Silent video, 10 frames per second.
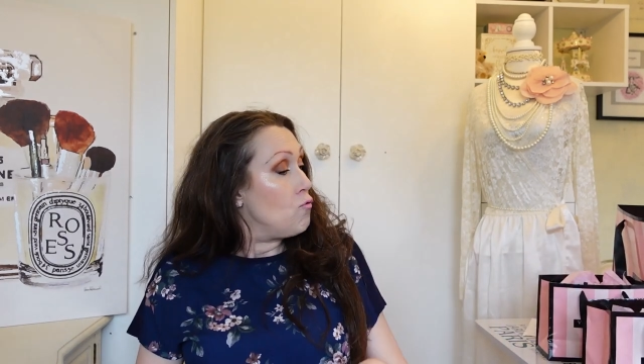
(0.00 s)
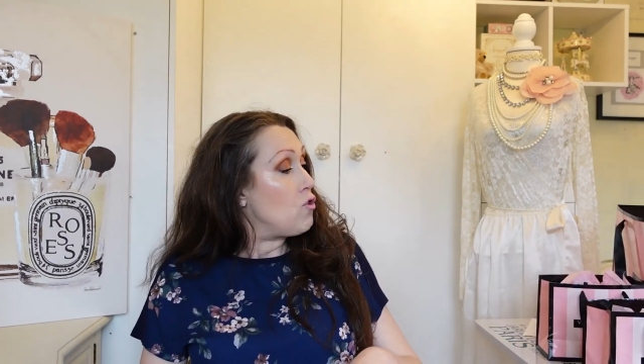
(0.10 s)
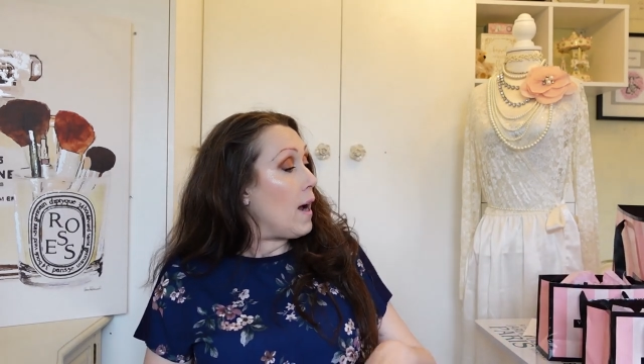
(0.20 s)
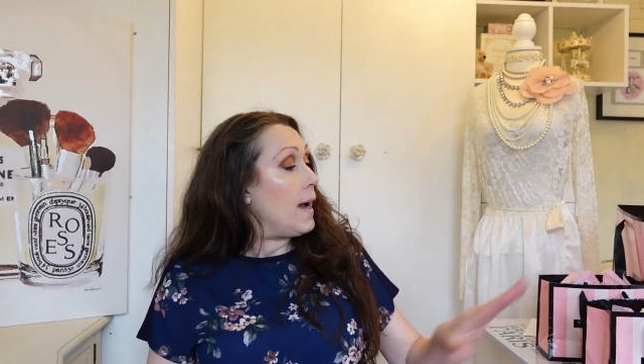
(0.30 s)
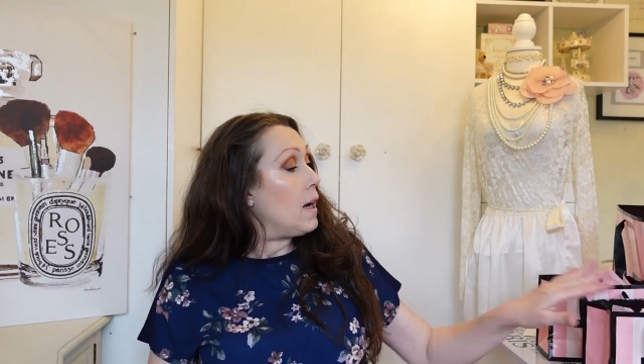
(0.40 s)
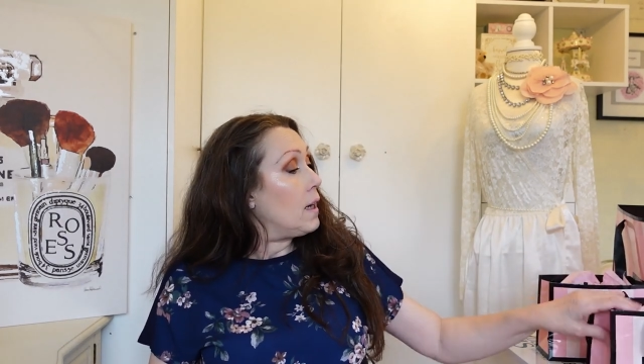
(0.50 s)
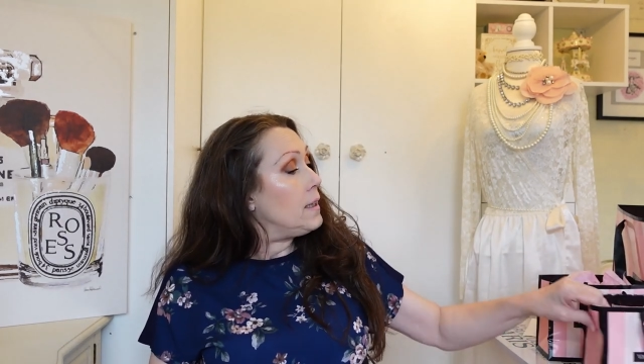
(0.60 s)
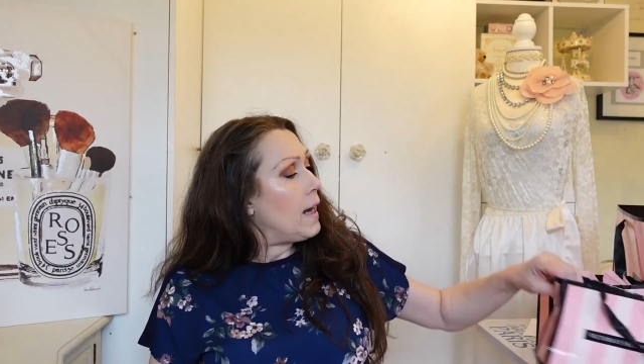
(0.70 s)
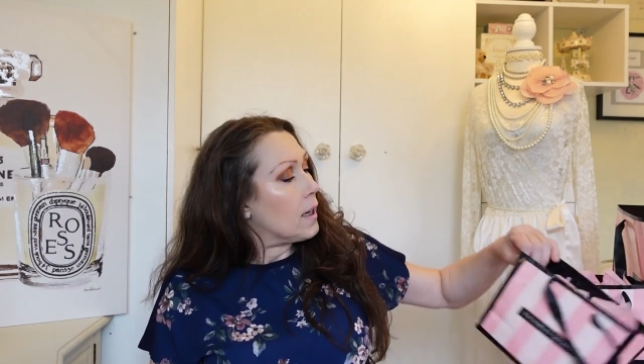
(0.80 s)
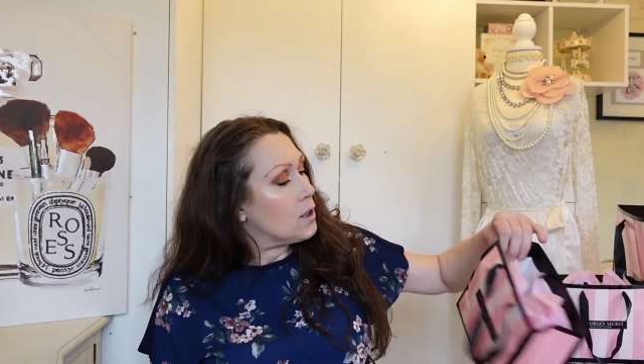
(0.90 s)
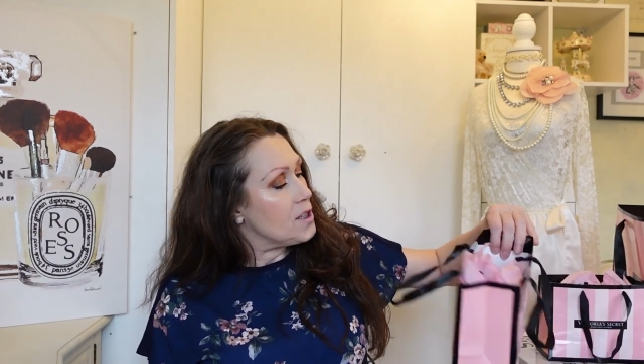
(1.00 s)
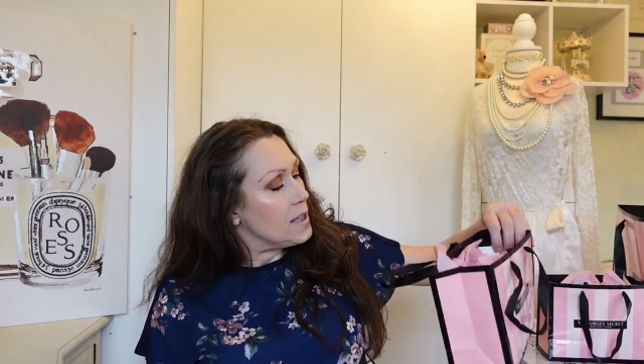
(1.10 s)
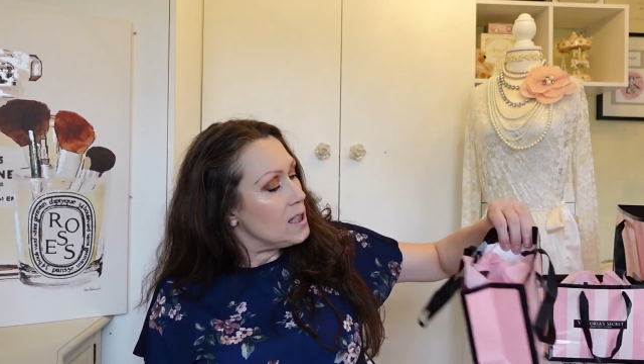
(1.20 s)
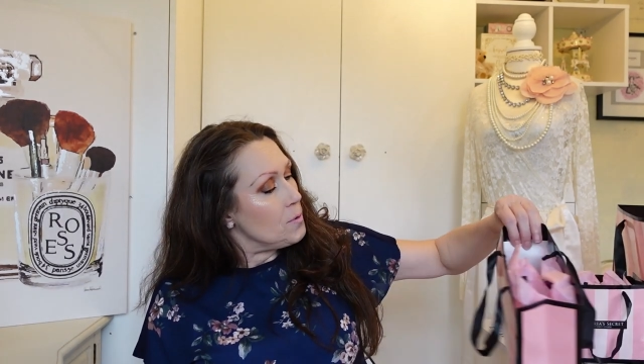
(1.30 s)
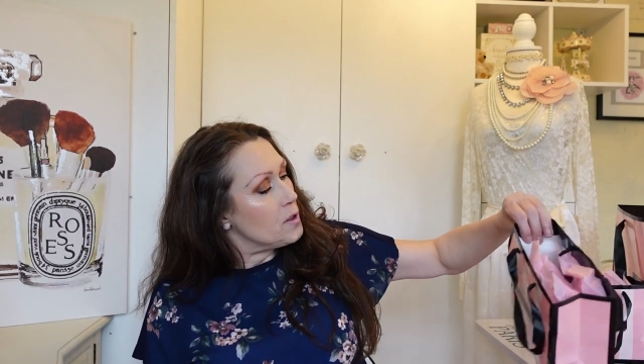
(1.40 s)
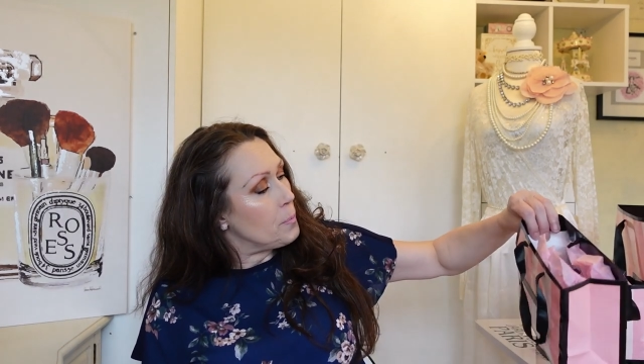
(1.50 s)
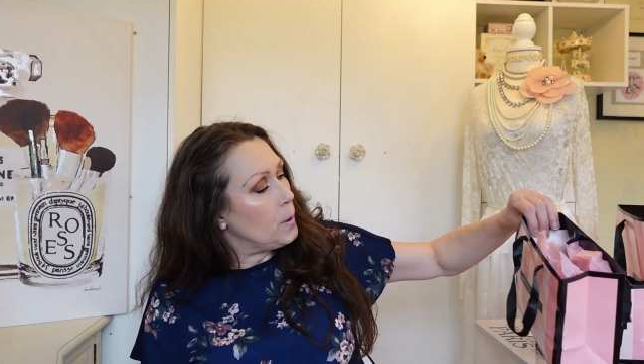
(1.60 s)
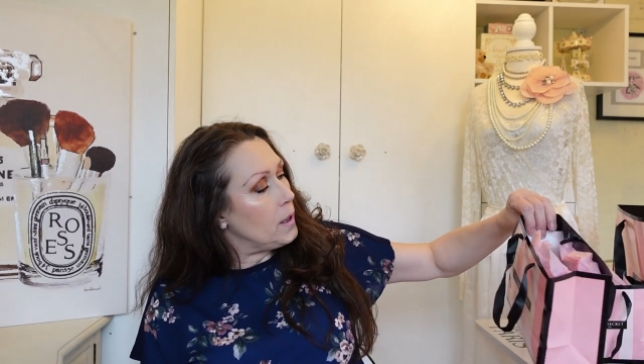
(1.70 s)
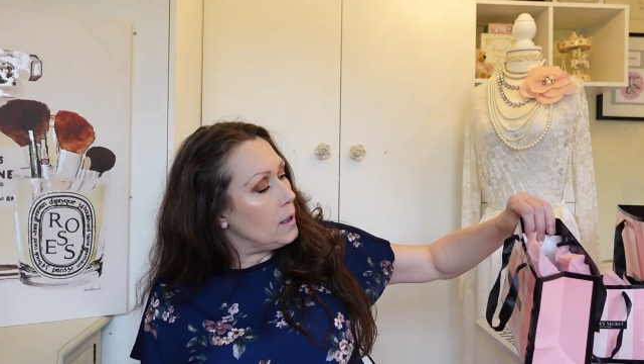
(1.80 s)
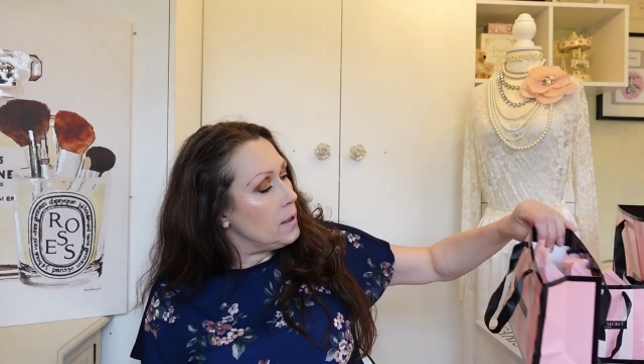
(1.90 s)
right, yeah, because they seem to
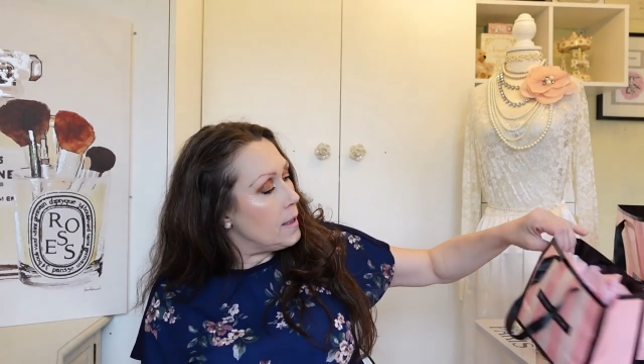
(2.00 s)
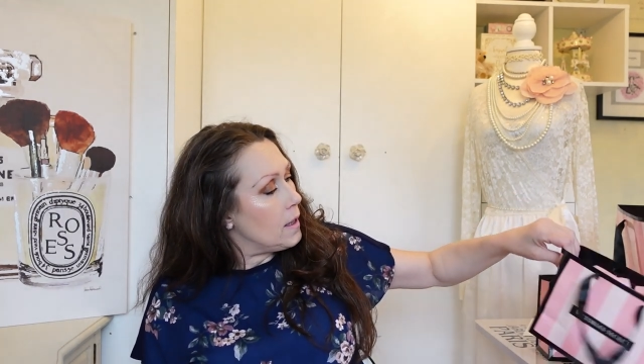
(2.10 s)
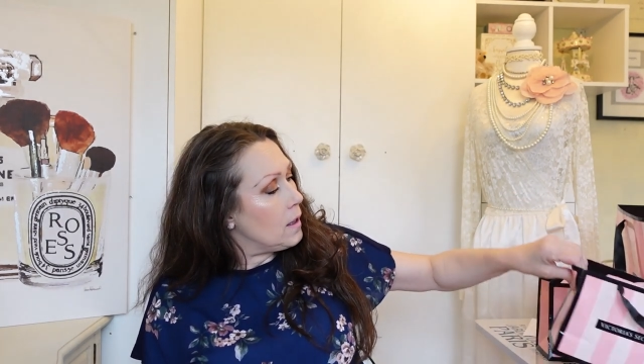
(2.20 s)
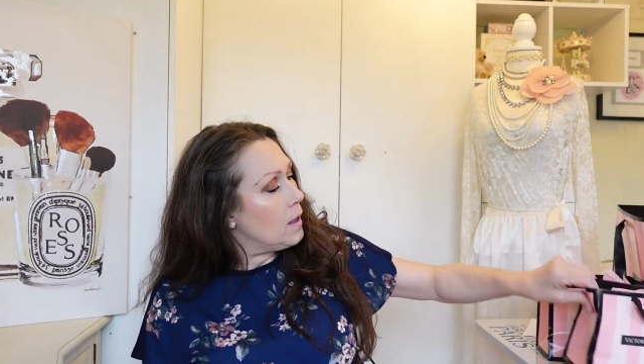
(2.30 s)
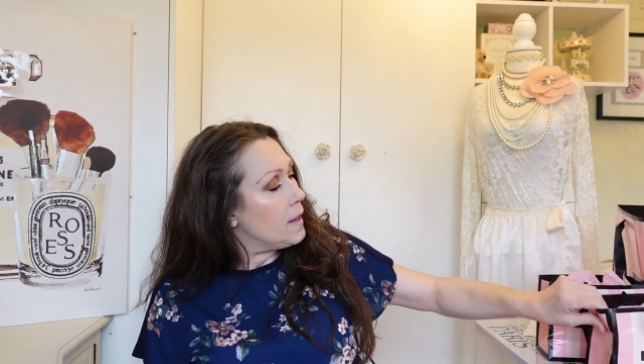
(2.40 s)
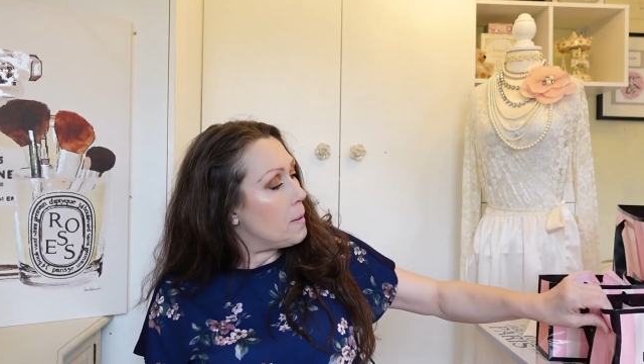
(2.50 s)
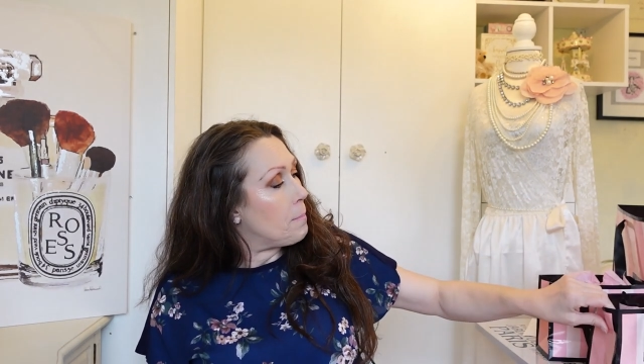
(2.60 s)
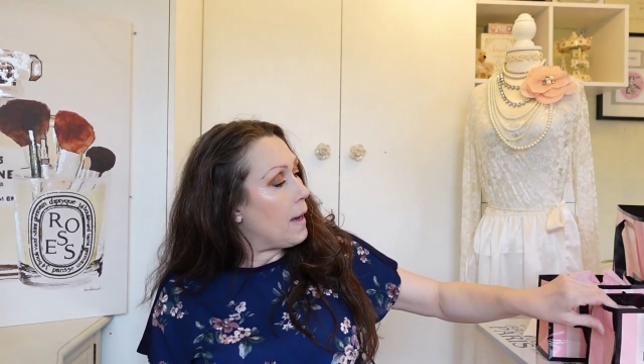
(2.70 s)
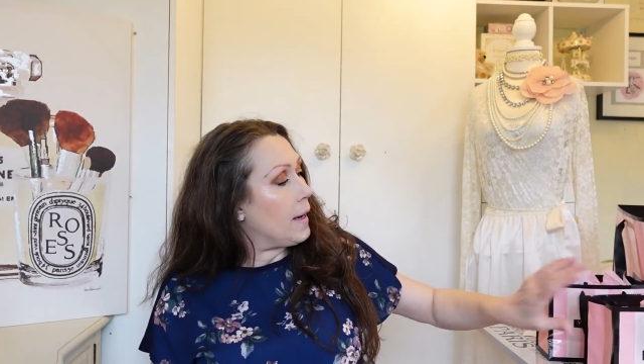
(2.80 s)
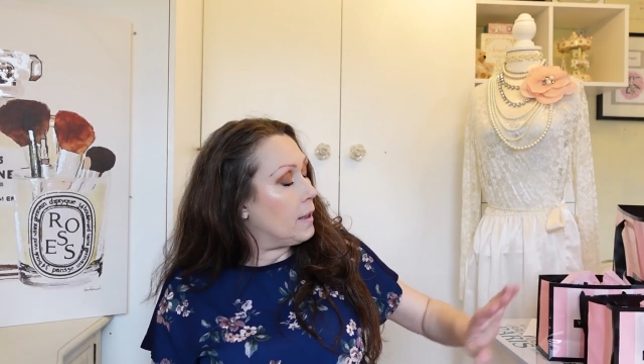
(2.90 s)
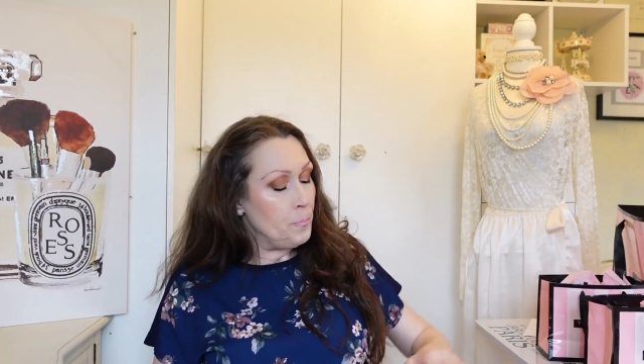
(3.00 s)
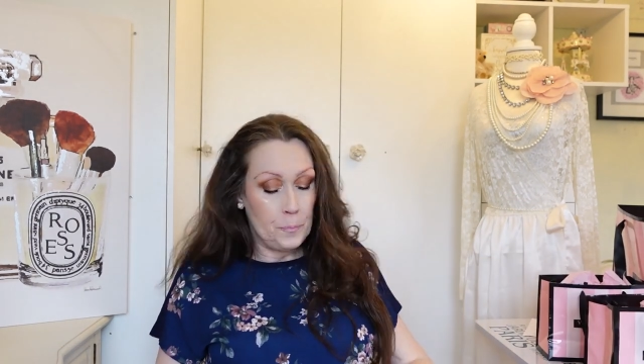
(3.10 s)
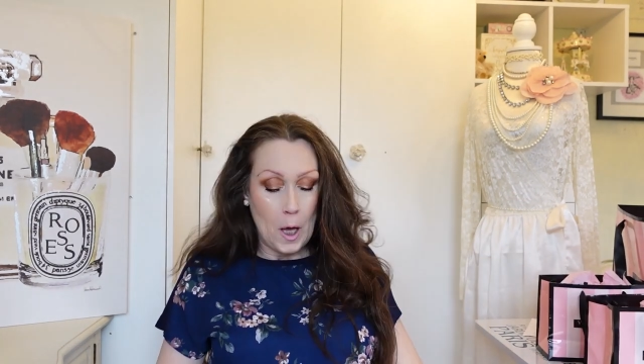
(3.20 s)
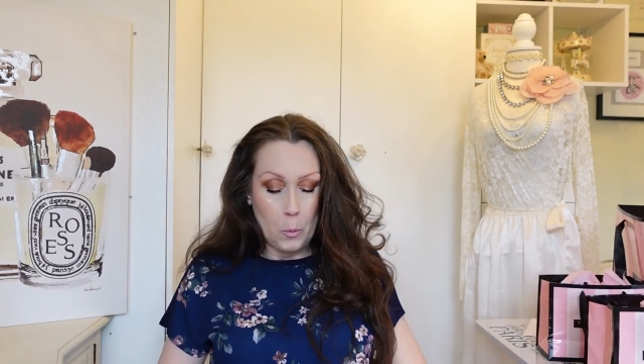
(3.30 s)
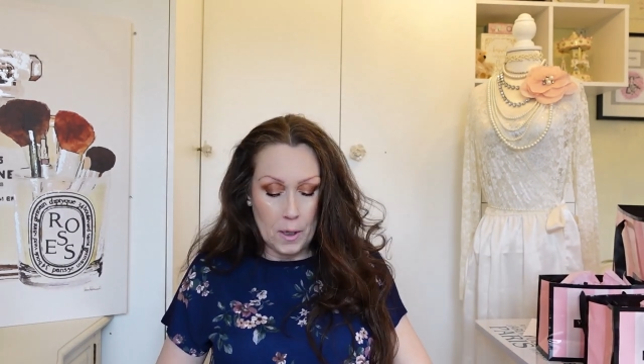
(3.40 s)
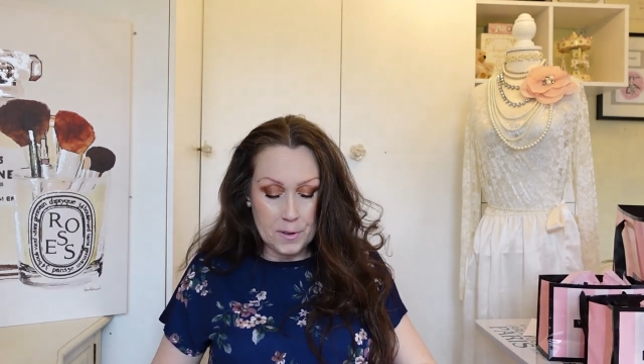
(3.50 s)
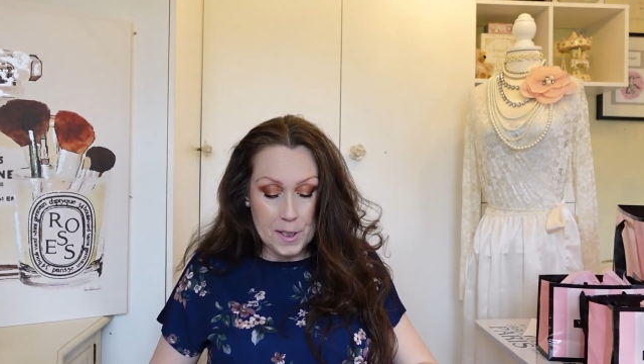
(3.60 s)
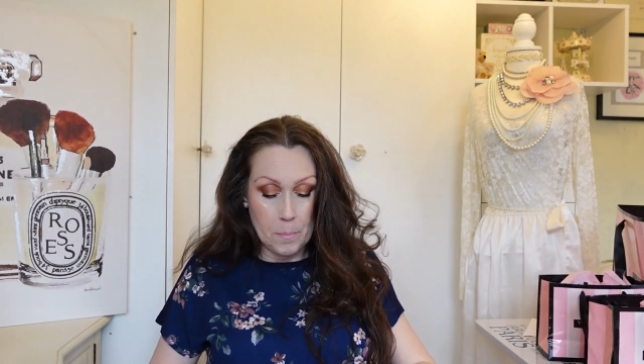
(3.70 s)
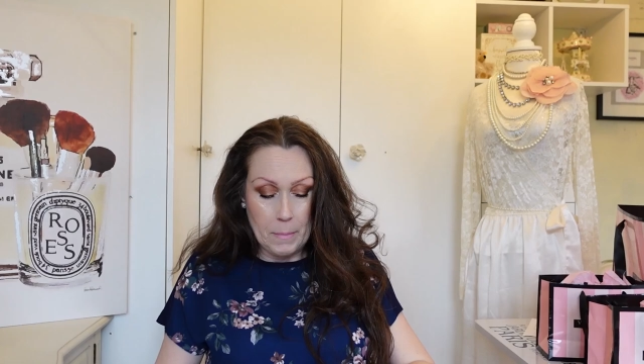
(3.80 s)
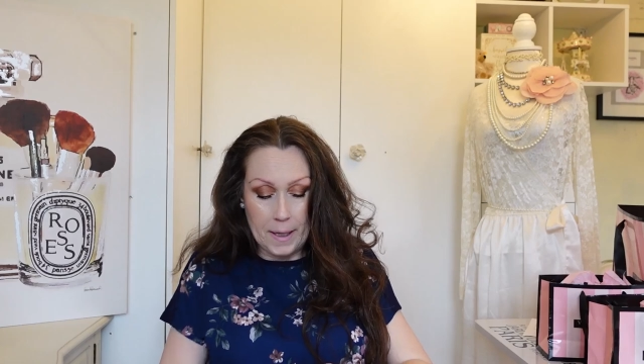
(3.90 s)
put it in that bag. Oh, it
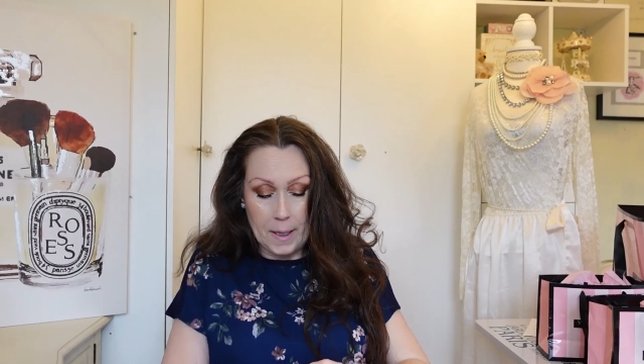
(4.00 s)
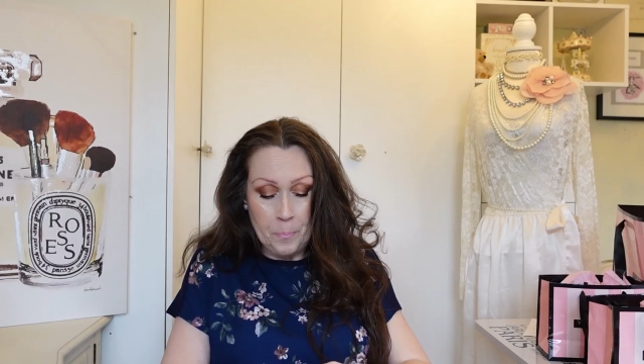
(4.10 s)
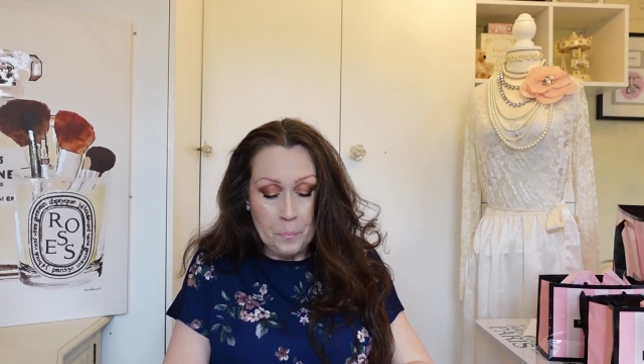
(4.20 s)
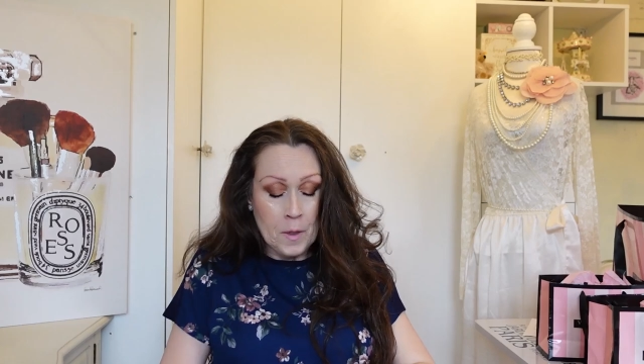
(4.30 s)
doesn't matter.